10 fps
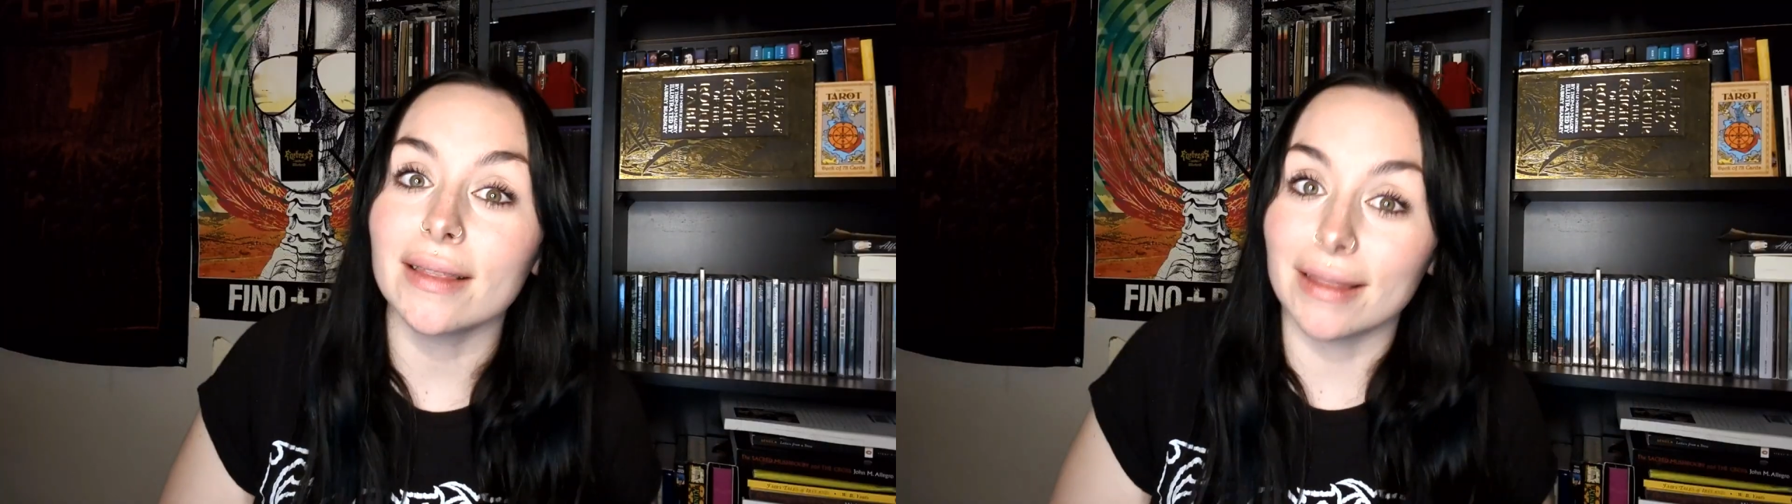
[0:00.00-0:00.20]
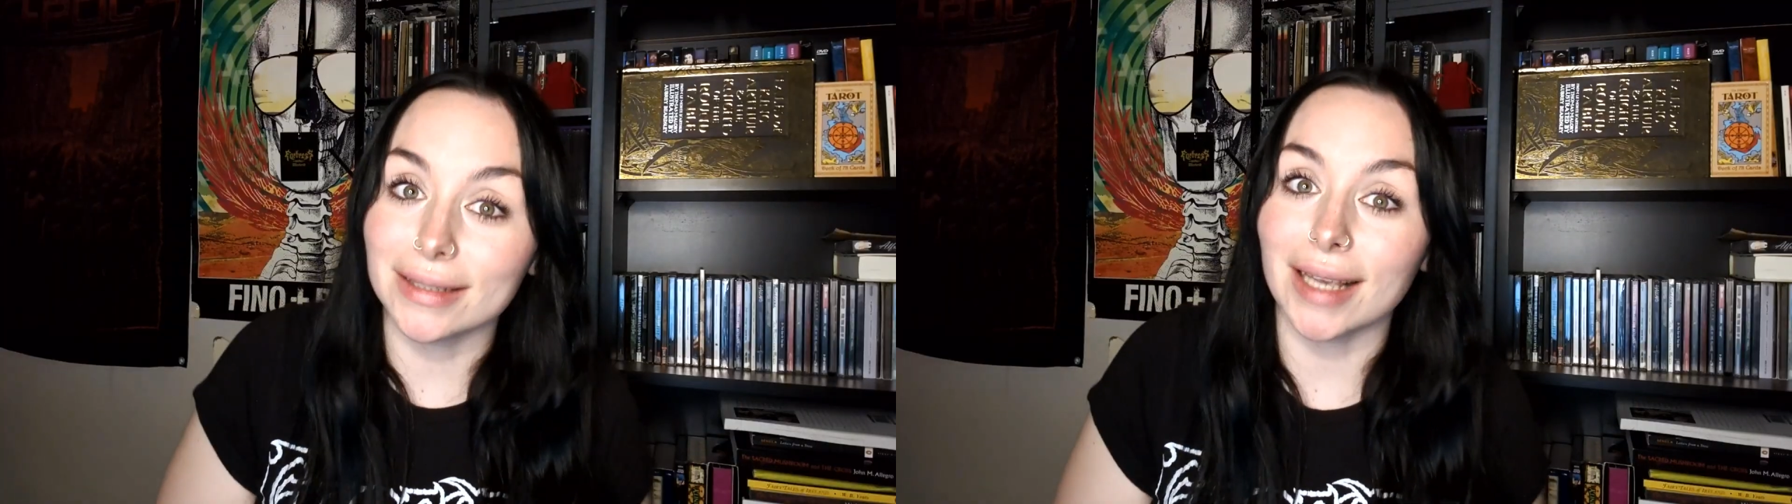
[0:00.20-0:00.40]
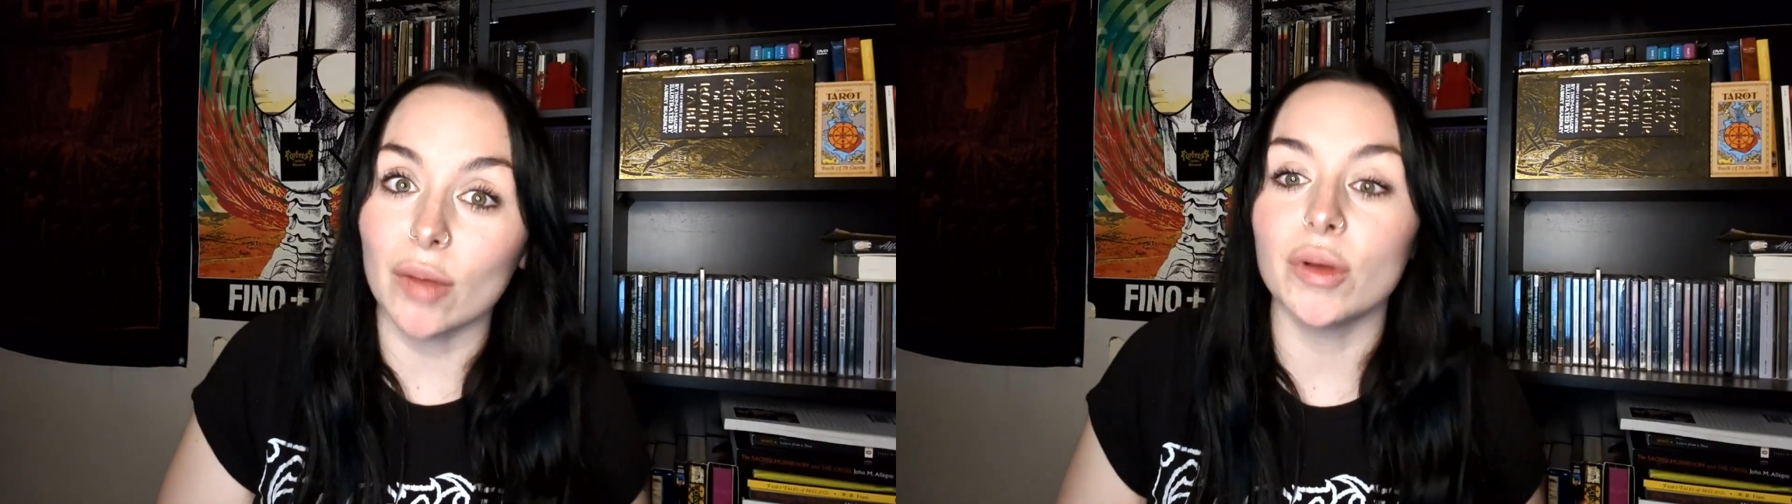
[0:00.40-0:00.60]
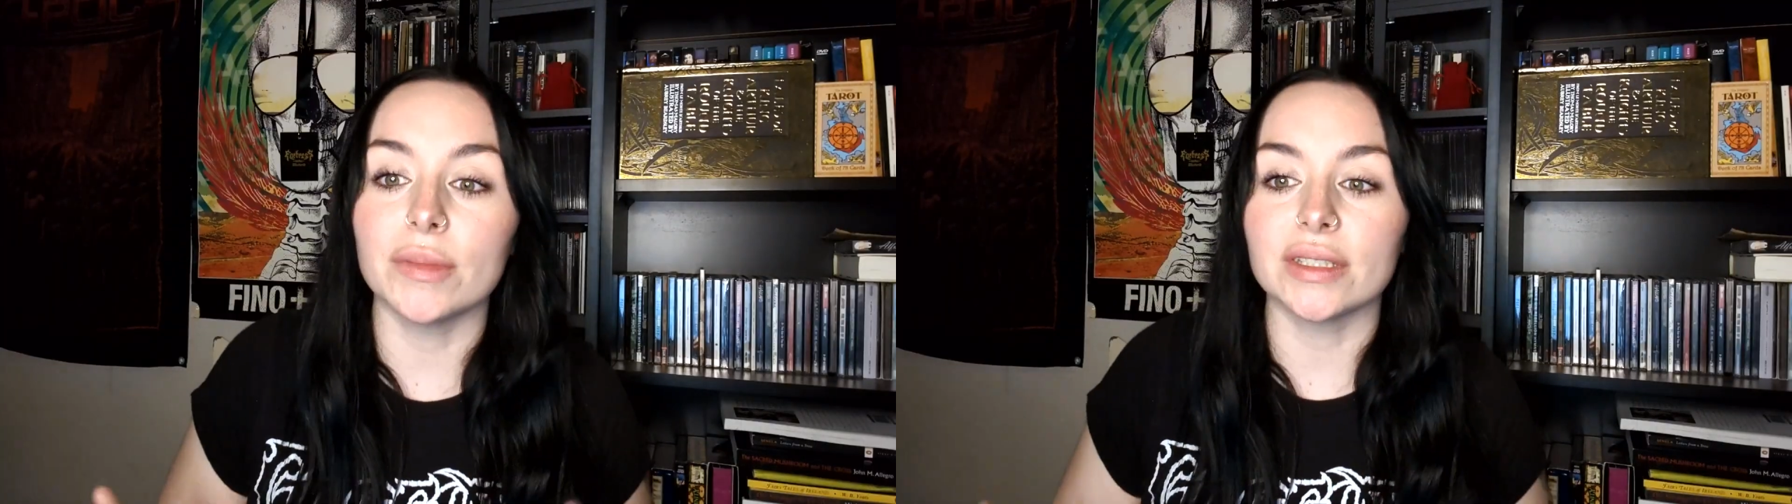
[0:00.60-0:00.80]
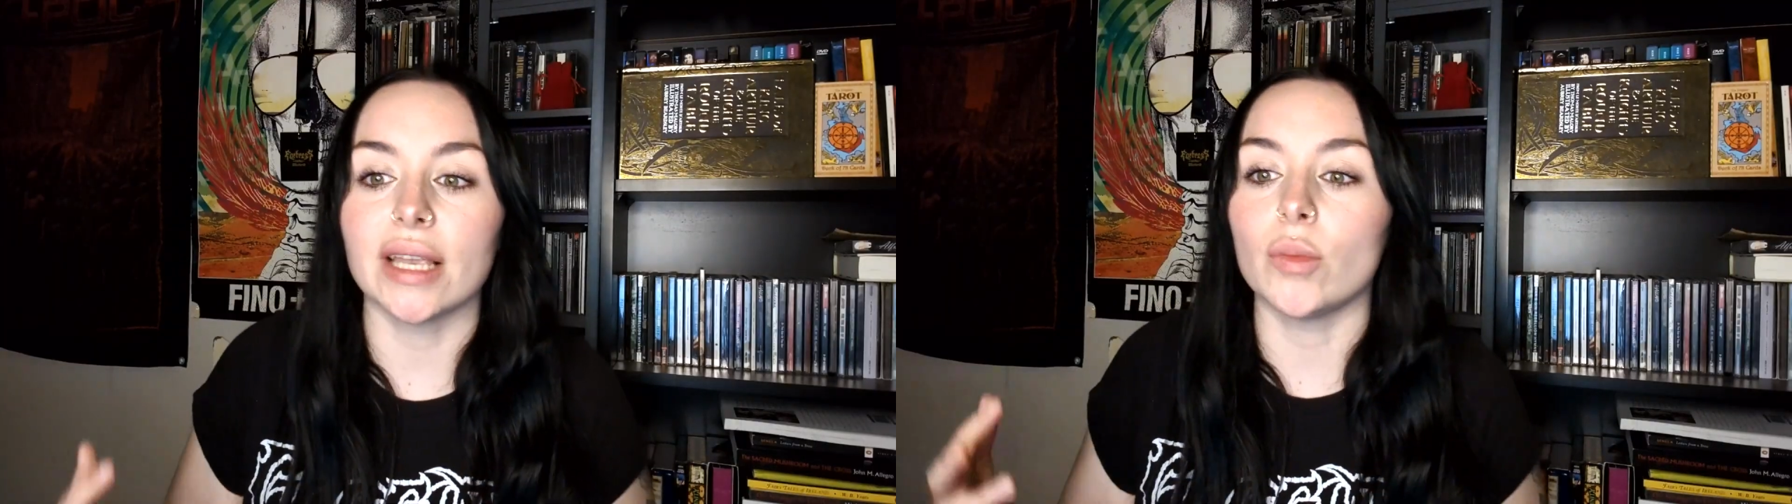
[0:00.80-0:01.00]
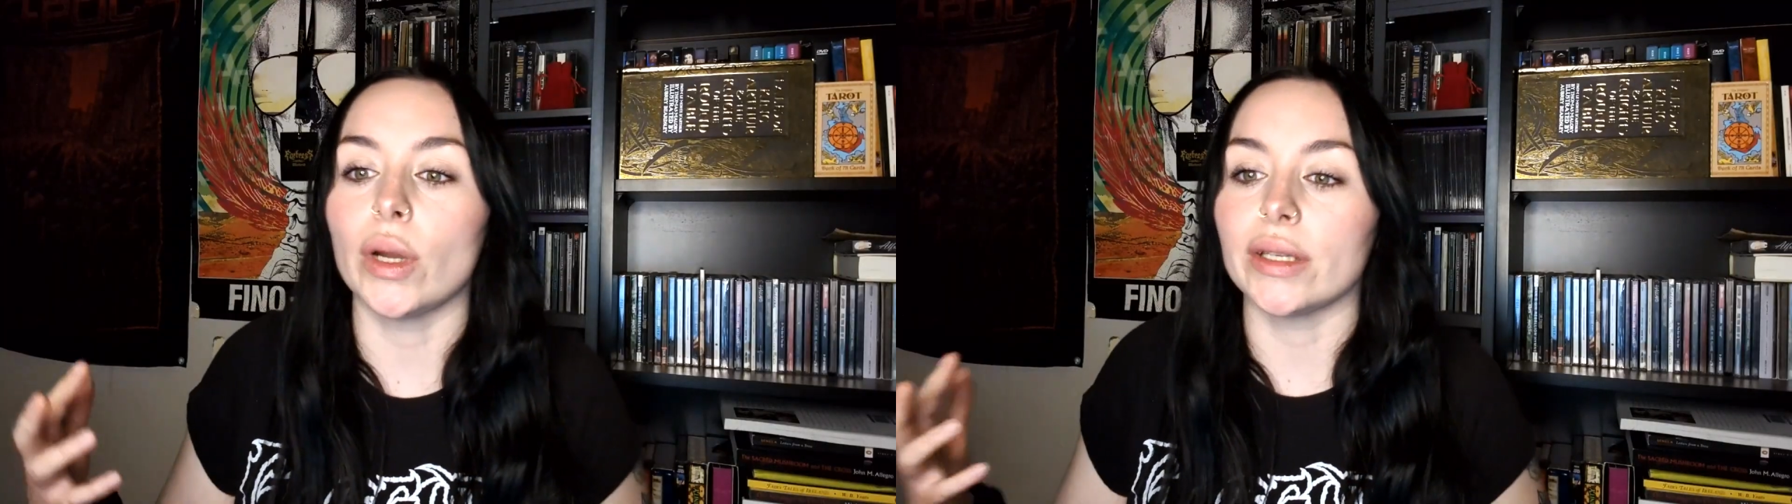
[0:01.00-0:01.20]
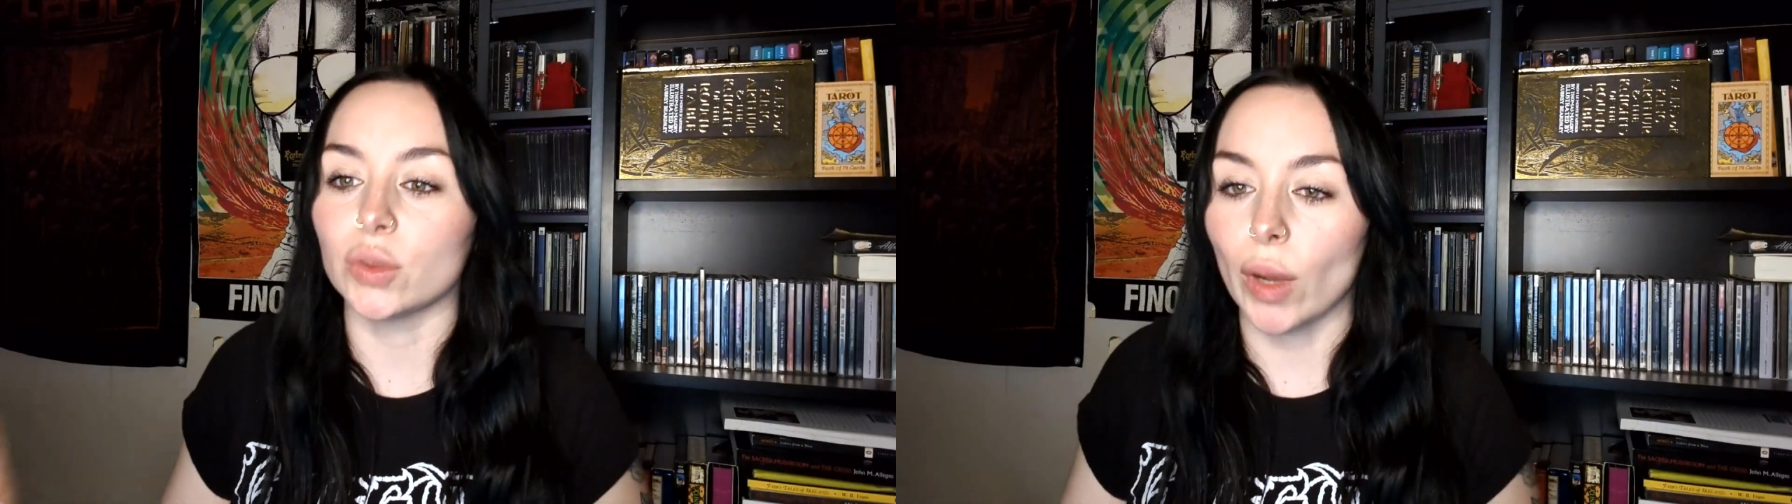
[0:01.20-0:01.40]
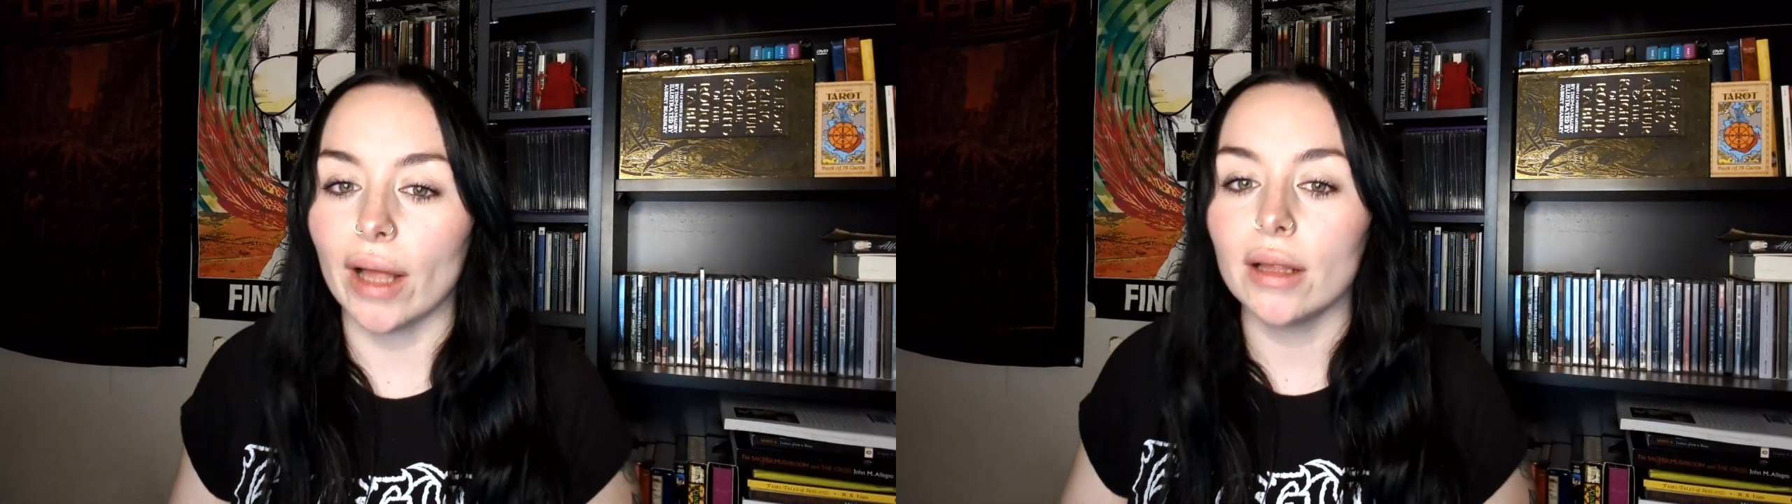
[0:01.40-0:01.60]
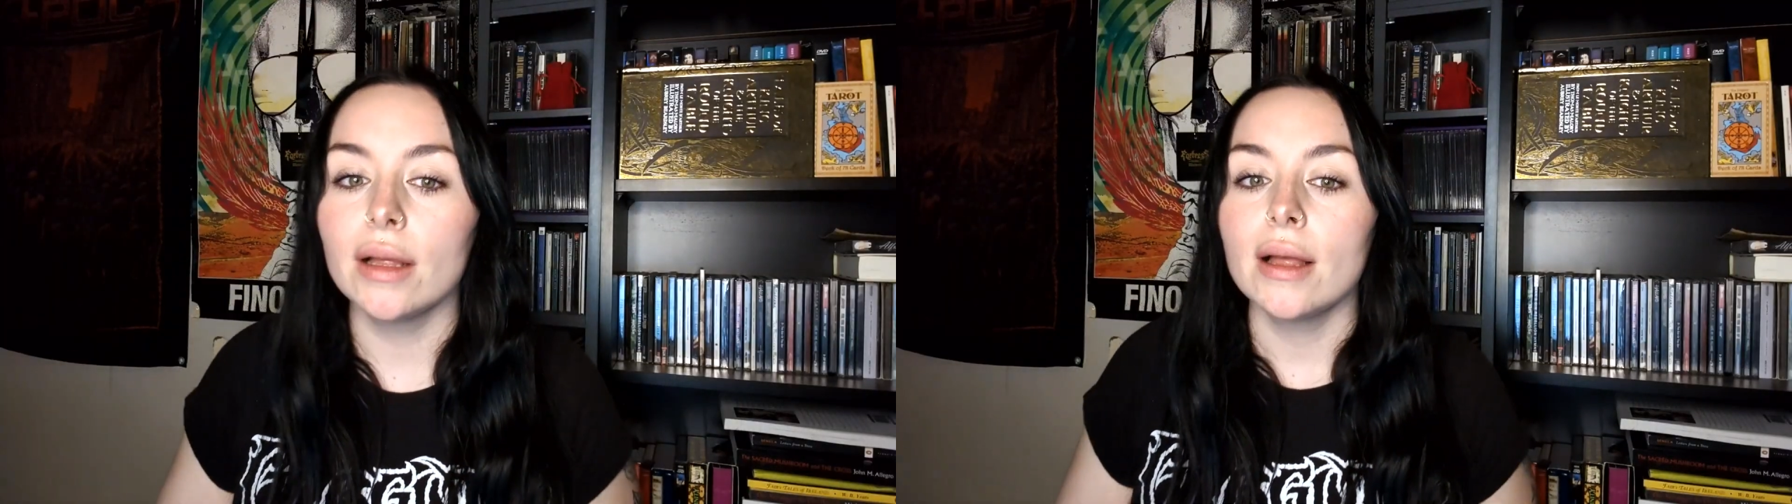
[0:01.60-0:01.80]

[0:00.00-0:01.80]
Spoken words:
this album the same way as well,